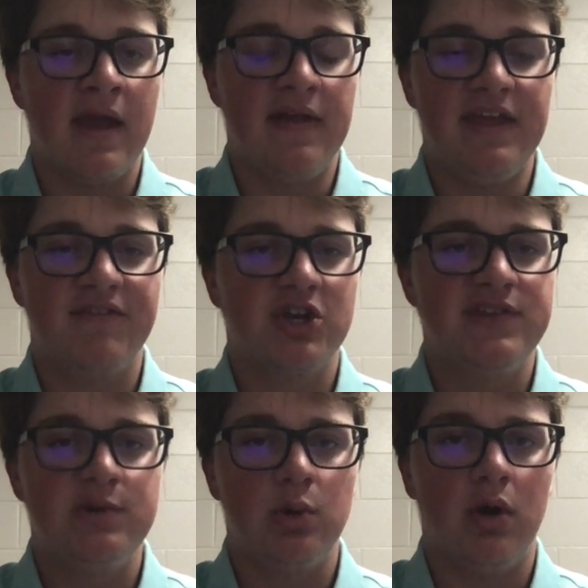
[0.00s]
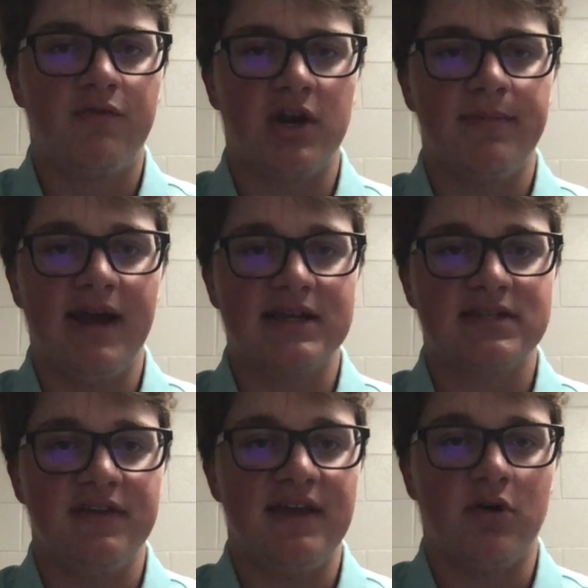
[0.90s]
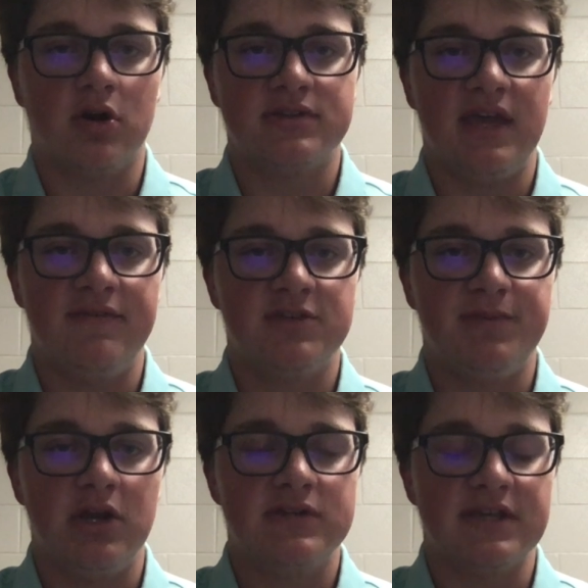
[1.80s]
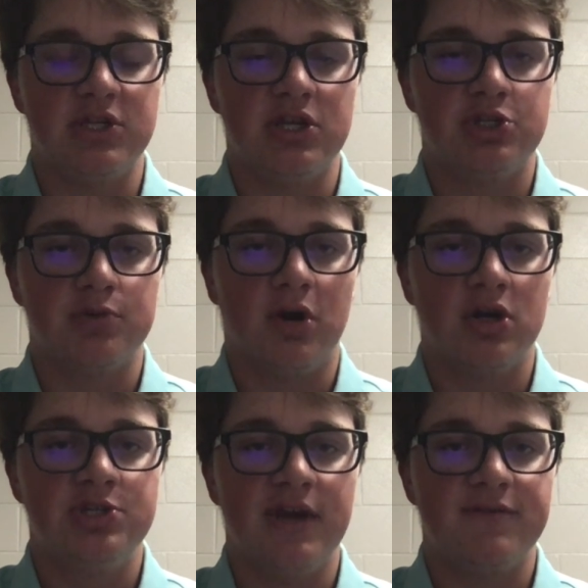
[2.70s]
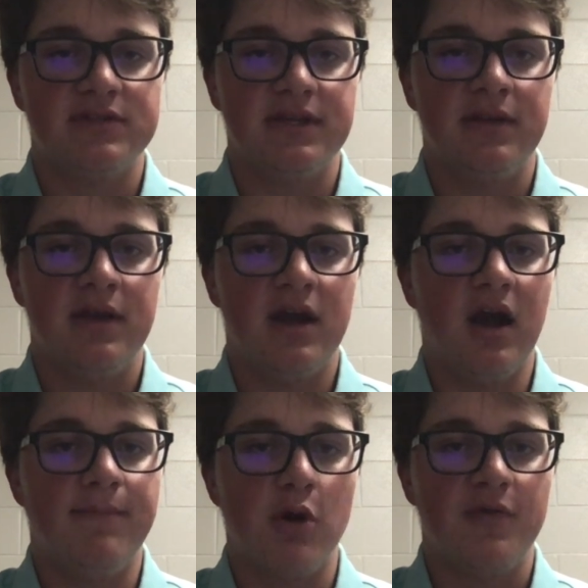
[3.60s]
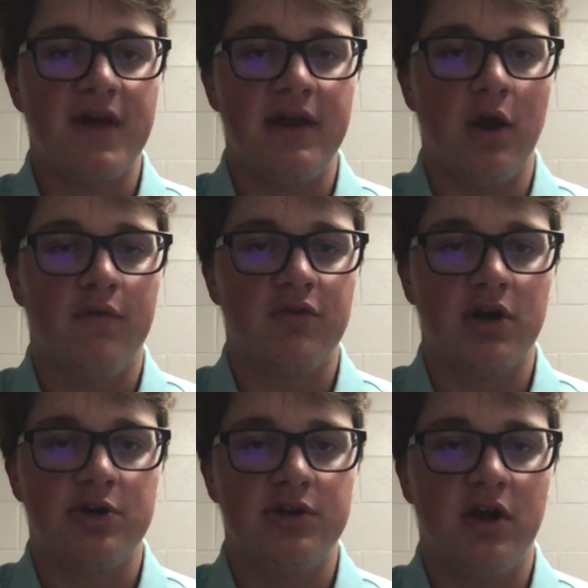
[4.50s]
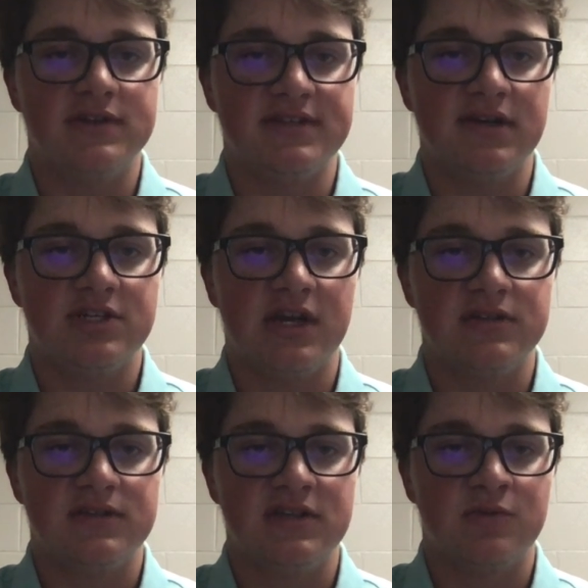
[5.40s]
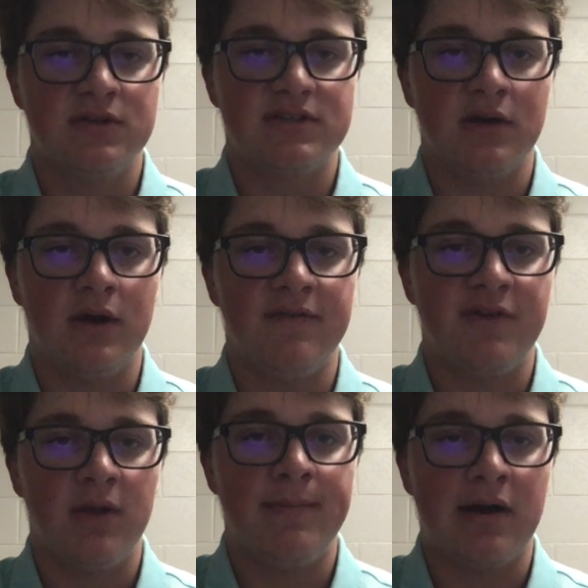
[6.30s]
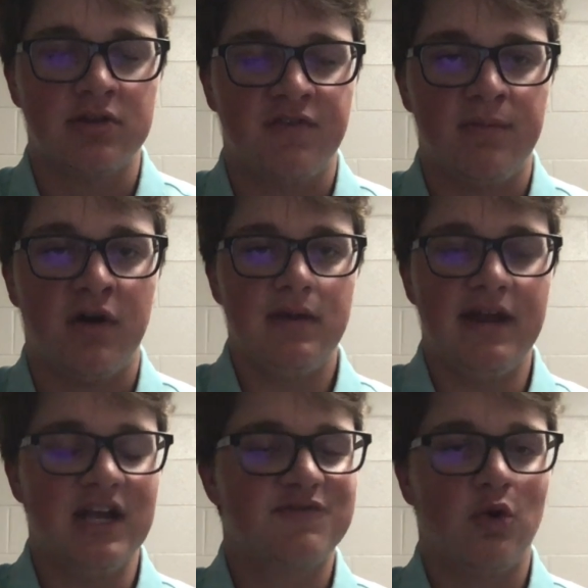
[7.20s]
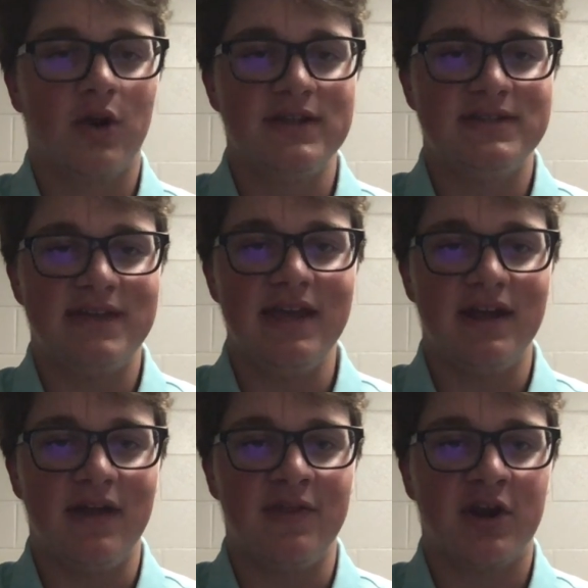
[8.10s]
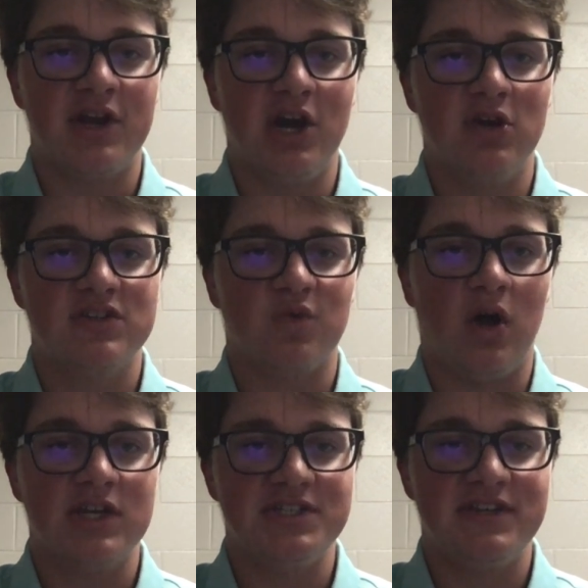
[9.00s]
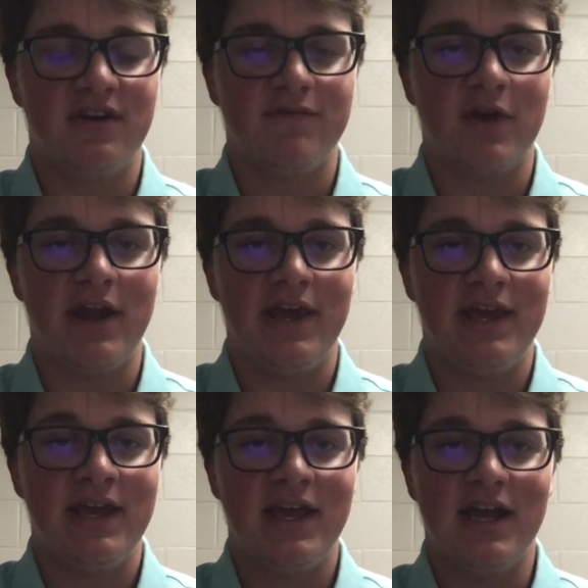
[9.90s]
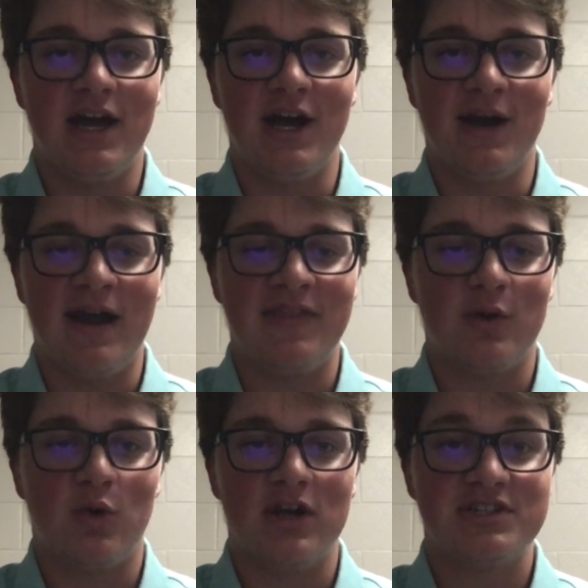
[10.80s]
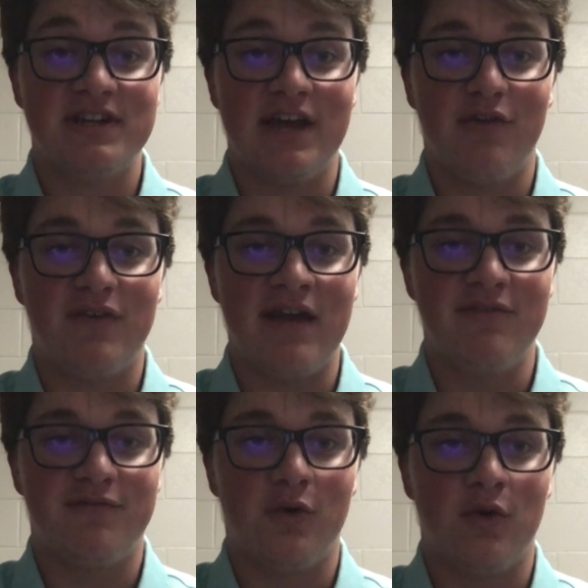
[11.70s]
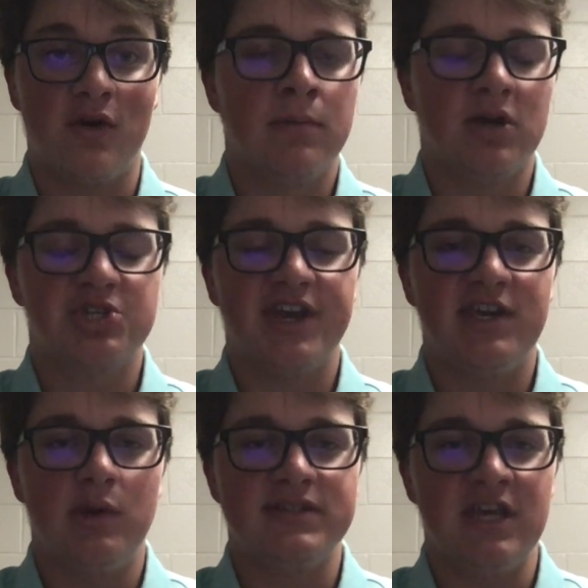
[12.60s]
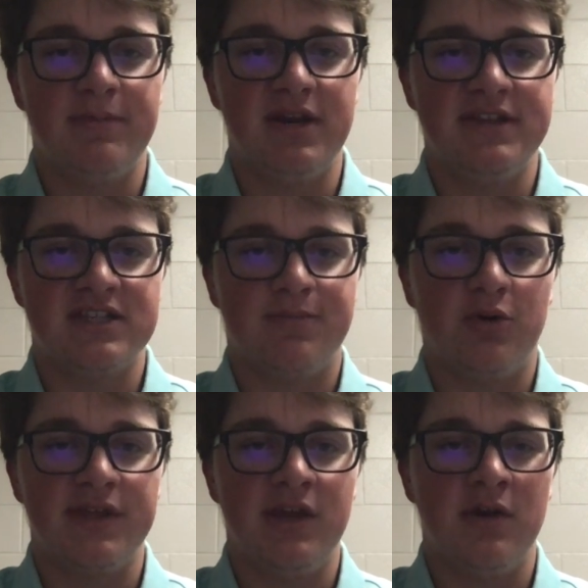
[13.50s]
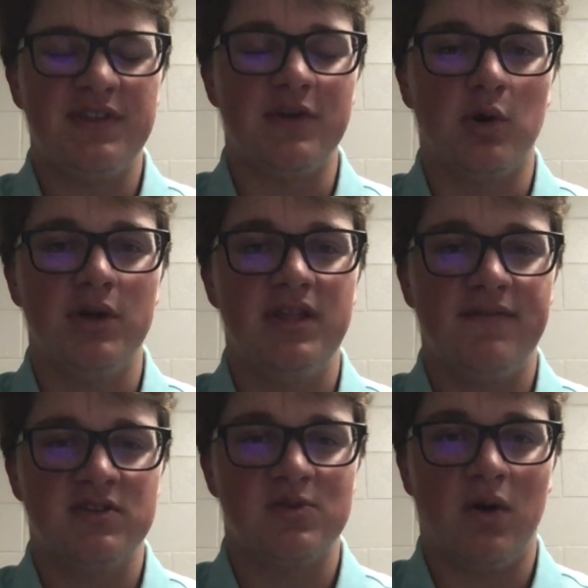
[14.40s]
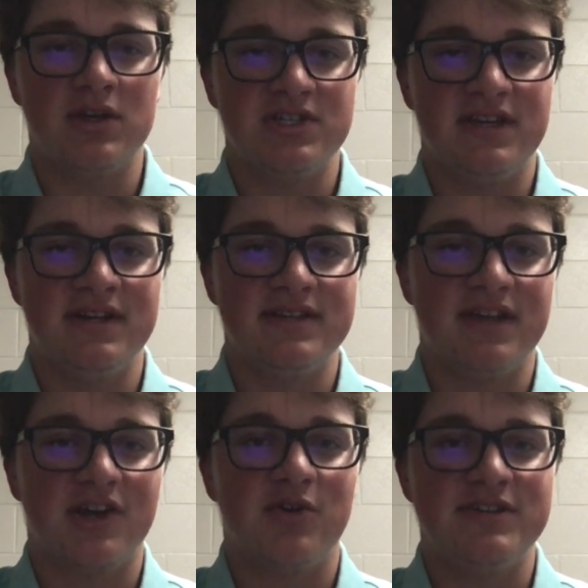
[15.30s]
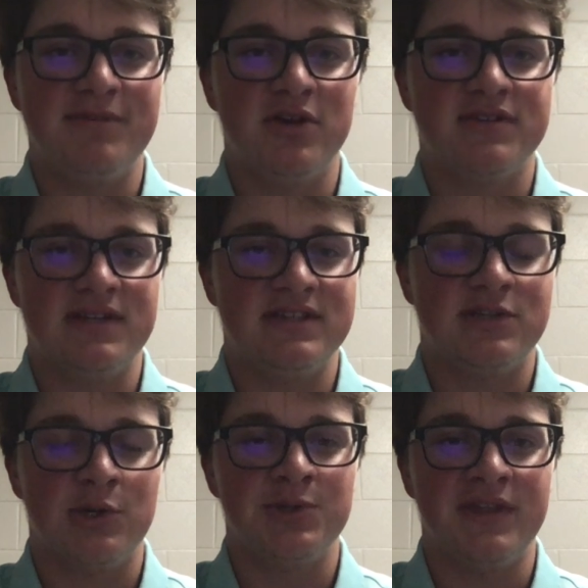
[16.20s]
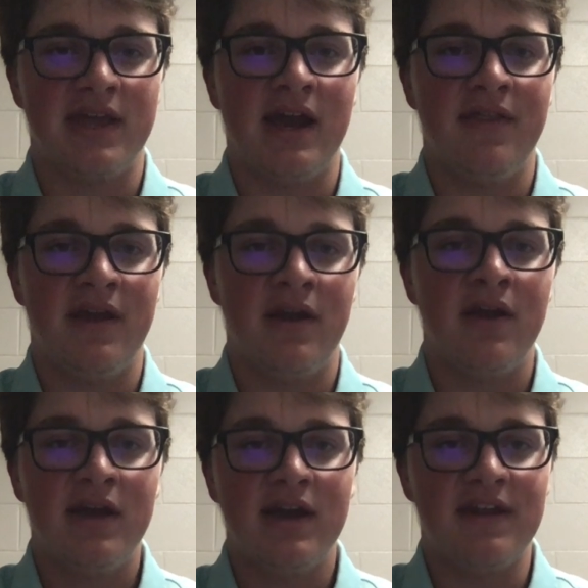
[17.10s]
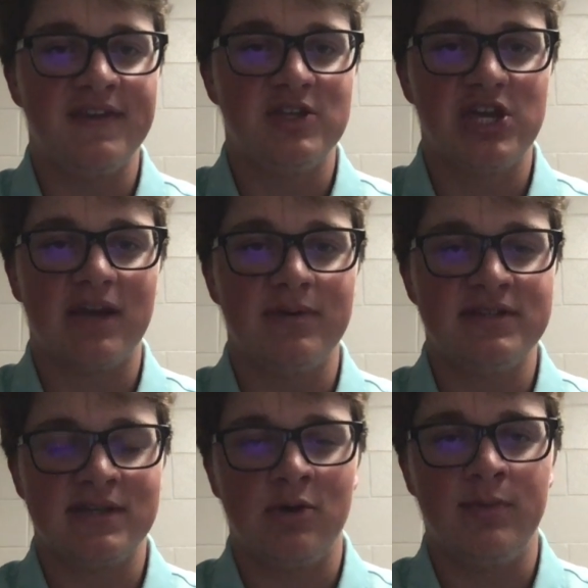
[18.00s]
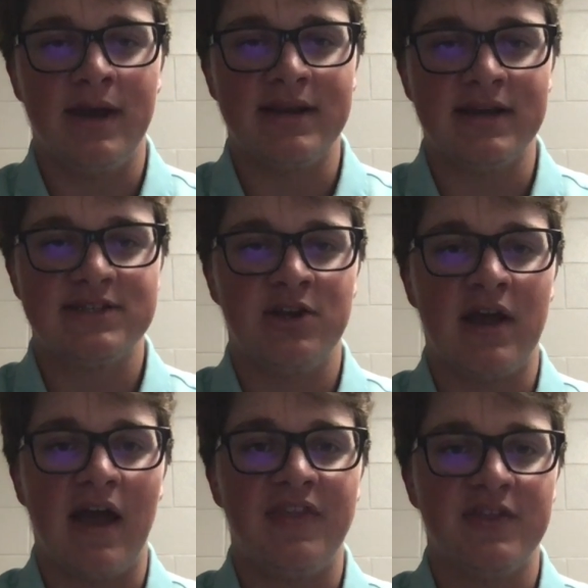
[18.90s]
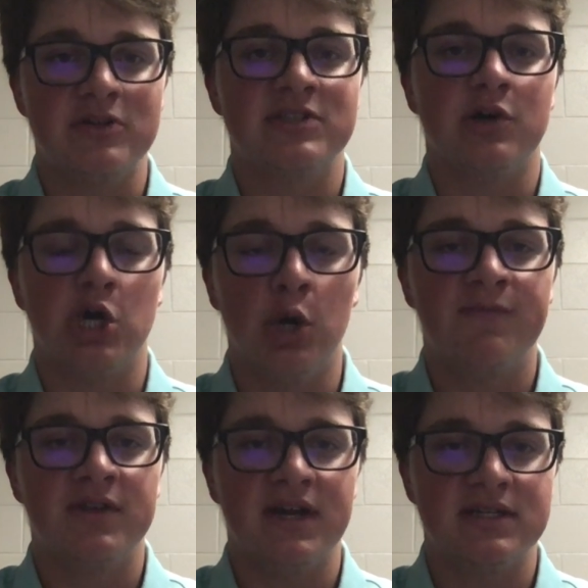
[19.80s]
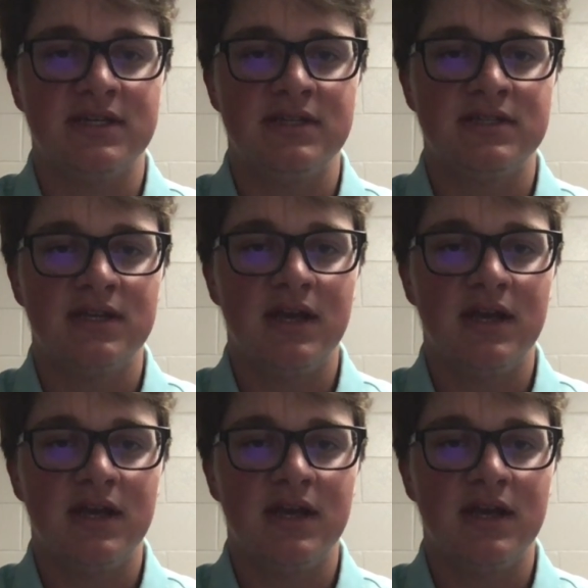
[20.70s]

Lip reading: And they have a good duo of running backs. So they have Artavis Pierce and Jermar Jefferson. Both had over 100 yards and touchdowns in this one. So very balanced football. And as for Oregon State, they're going to host Washington on Friday. I think Washington now 5-4. Much like USC, been a disappointing year. I think the only difference with Washington is Chris Peterson is certainly the guy there. And I think Jacob Eason coming back next year. I think there's still hope for the Huskies